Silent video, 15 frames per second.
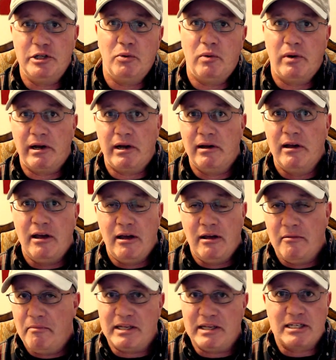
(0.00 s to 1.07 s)
you want to
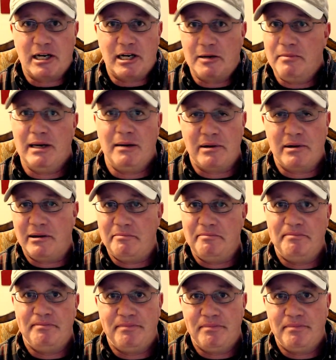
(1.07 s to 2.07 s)
basically be able to,